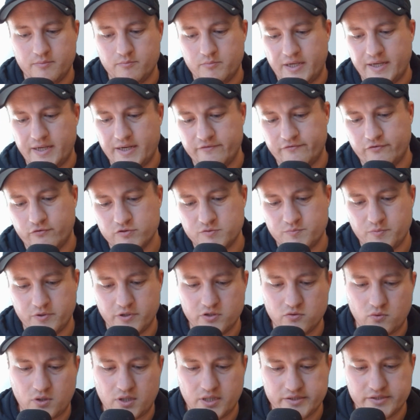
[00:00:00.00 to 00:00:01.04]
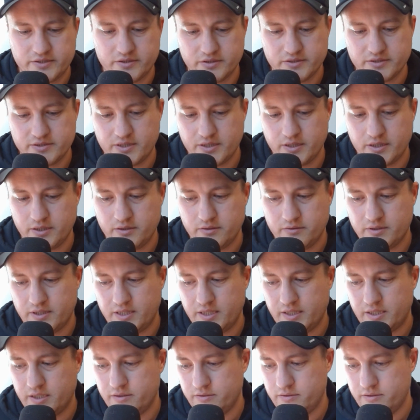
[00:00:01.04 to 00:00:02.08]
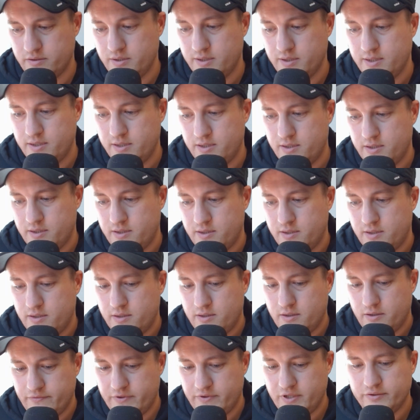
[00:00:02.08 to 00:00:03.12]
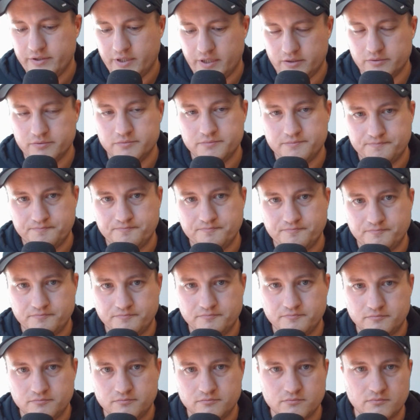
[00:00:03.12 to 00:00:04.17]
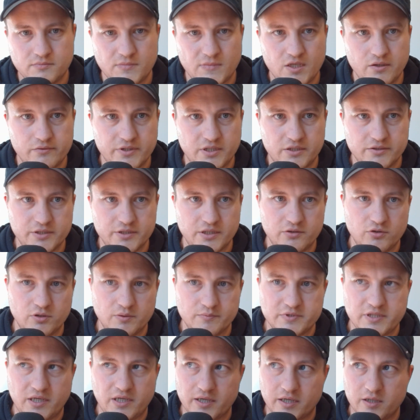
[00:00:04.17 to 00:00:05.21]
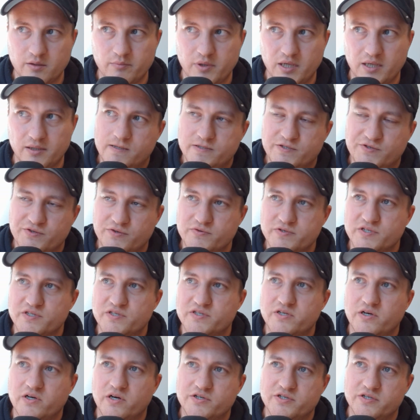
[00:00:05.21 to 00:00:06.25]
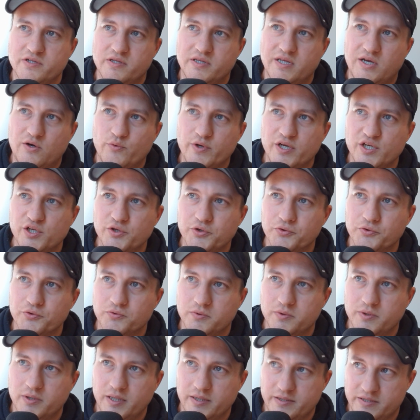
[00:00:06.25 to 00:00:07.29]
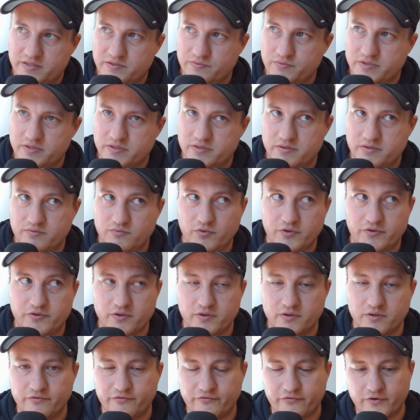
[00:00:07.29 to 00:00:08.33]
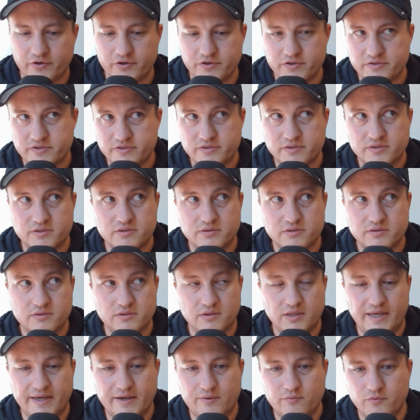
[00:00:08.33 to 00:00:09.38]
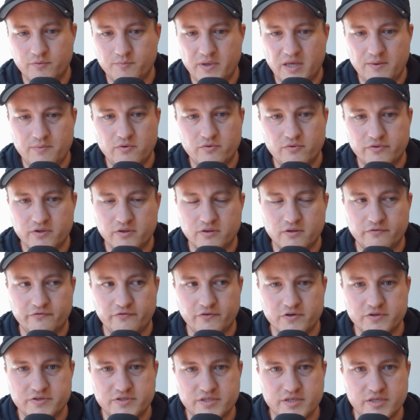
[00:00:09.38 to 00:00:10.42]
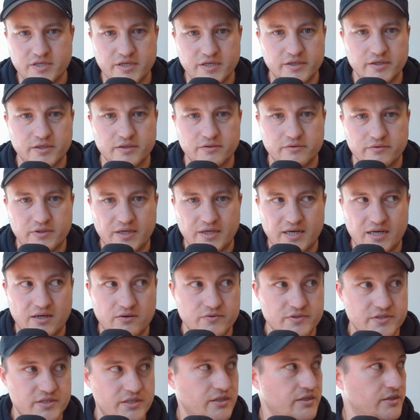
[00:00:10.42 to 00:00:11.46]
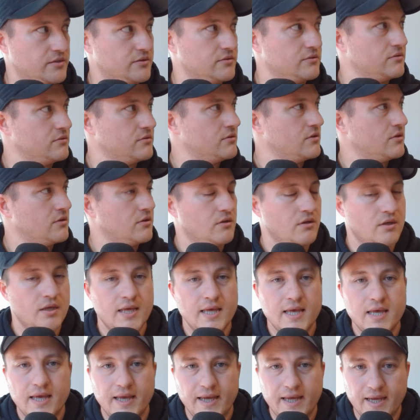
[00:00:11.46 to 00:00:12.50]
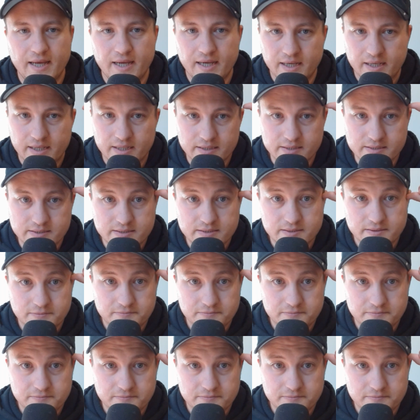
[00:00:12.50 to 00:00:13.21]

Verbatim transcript: my Air Force buddies watching this, they'll know who I'm talking about. So there was a sergeant that we knew, and this was within the first year that I was in. And